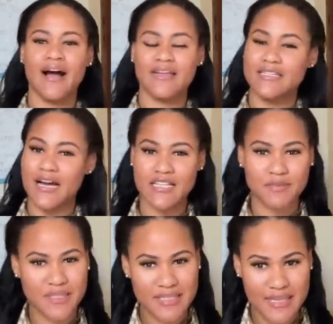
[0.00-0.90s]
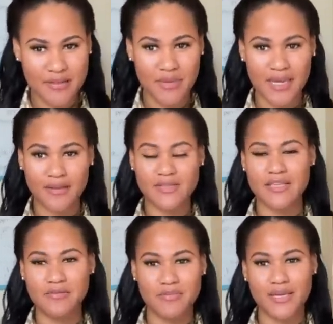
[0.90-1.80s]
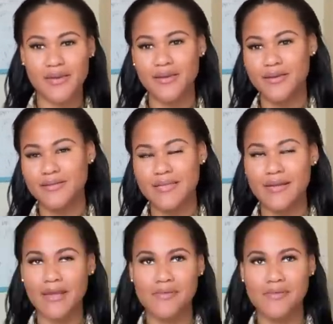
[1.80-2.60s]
He asked me to send